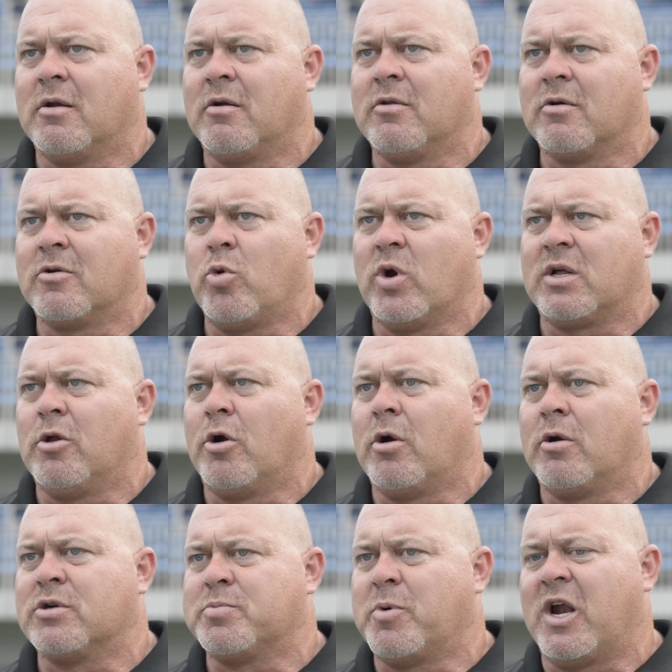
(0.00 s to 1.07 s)
You know, they're quick
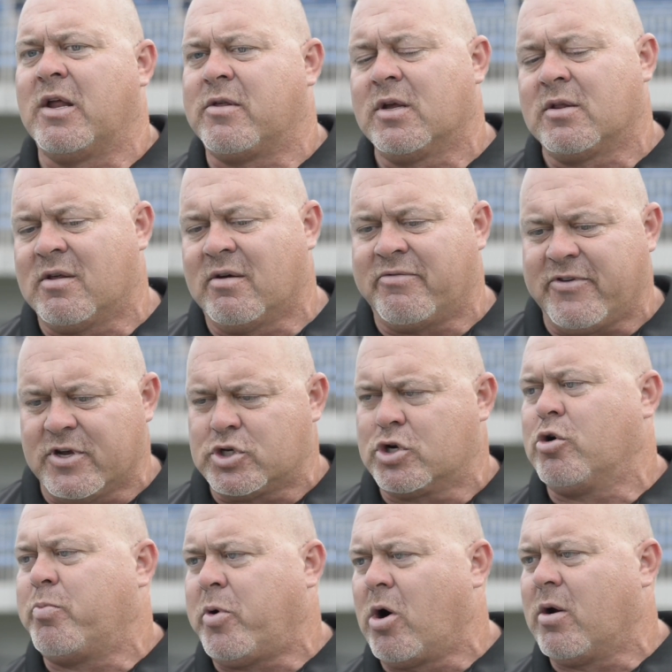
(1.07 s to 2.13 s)
learners, but I think the
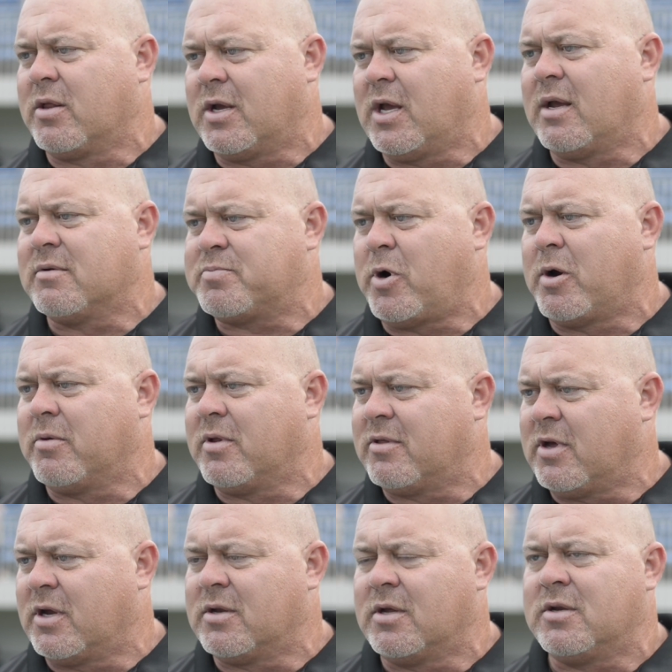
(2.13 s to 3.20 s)
physical part of the game is probably
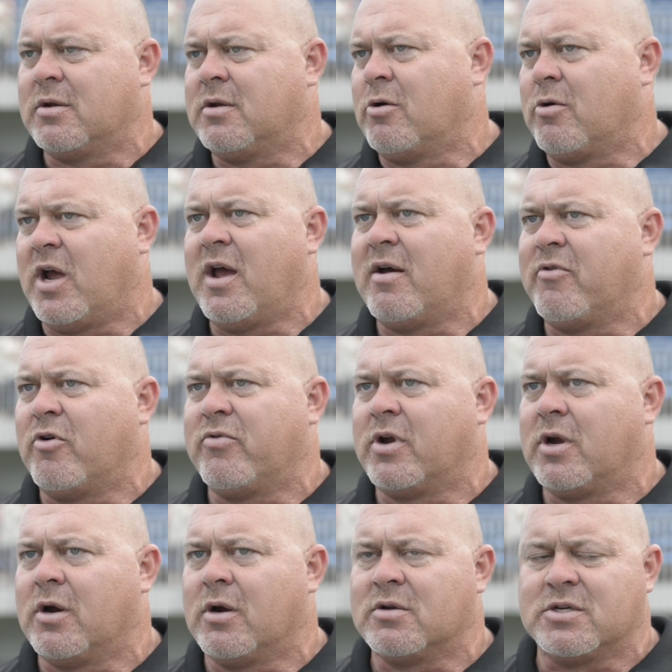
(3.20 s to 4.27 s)
the thing that you don't have over
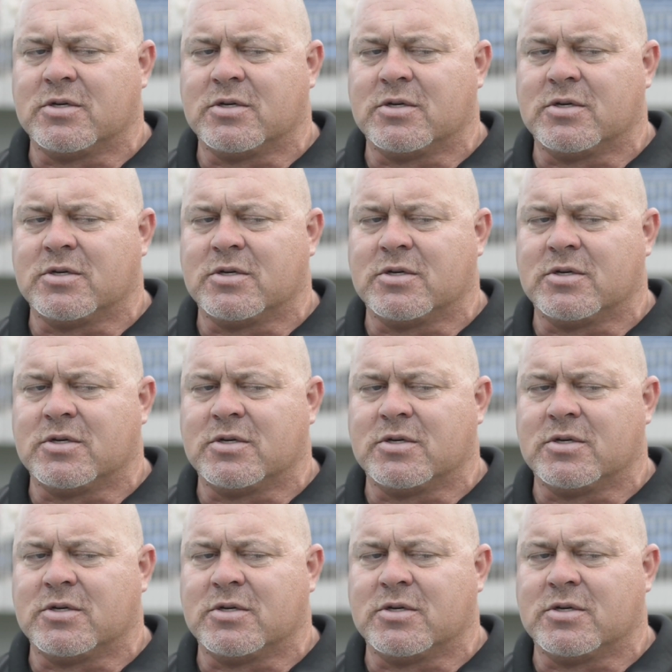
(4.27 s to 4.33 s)
here.